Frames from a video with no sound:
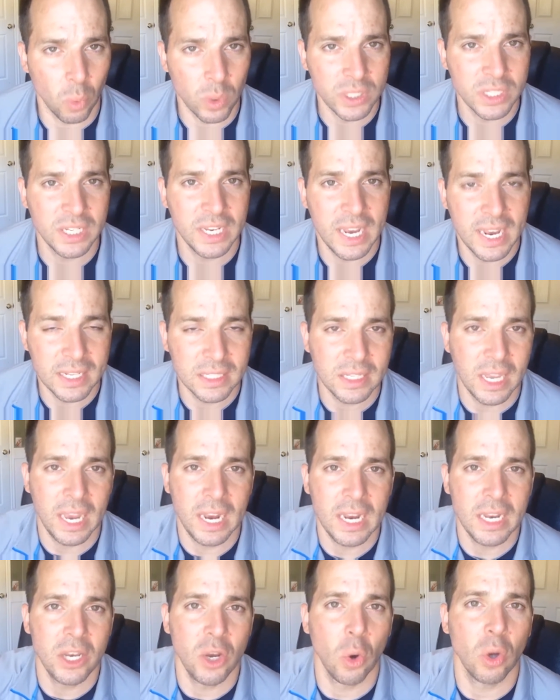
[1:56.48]
once again,
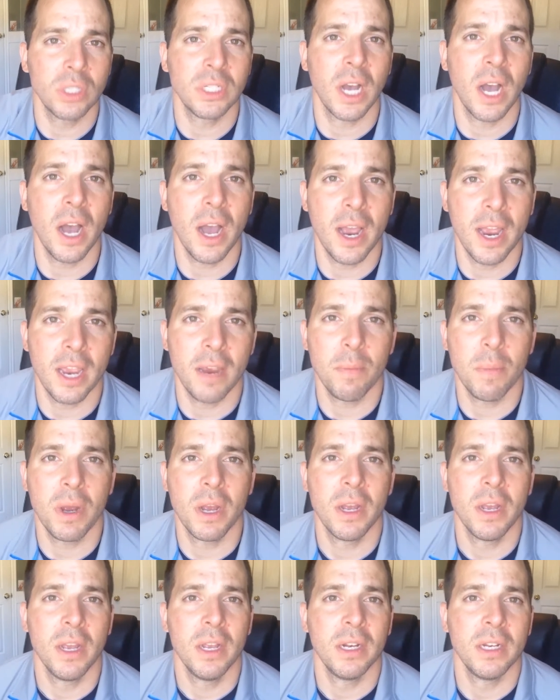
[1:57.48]
taking your
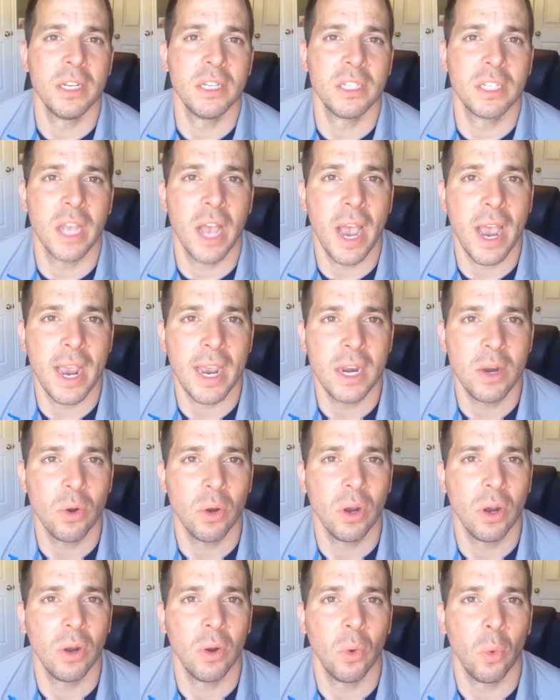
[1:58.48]
time,
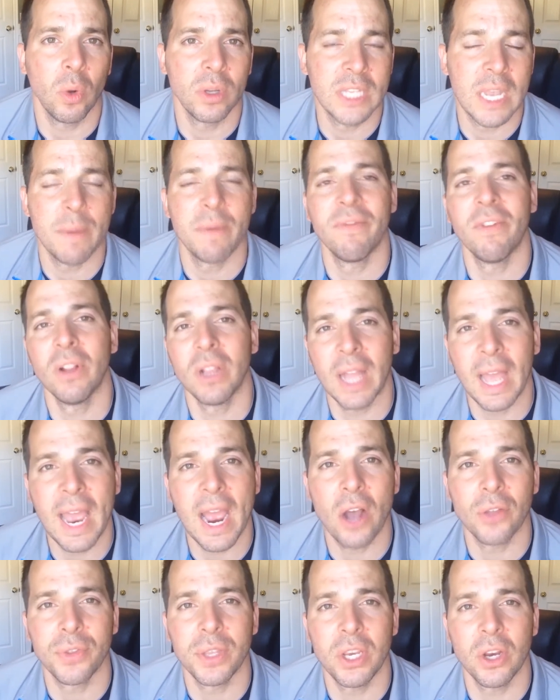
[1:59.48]
decide what type of a
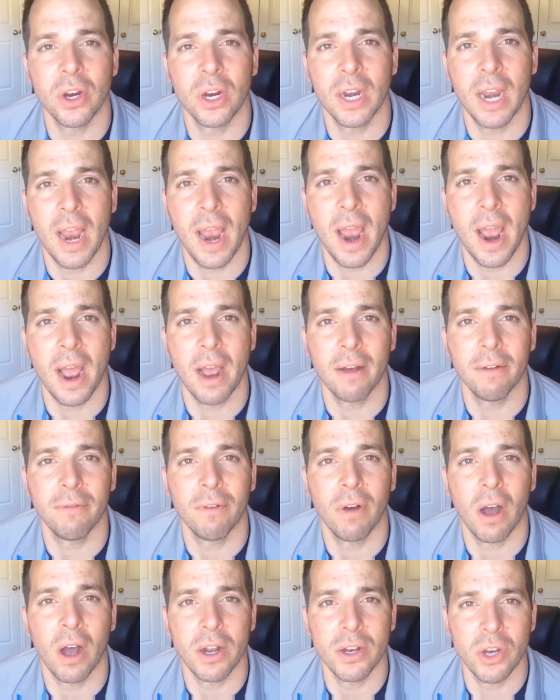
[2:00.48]
layout that you're going to
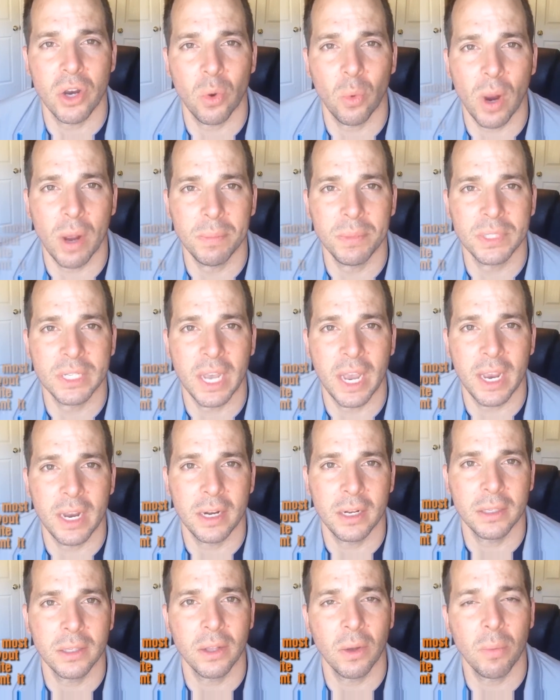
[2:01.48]
have on your website.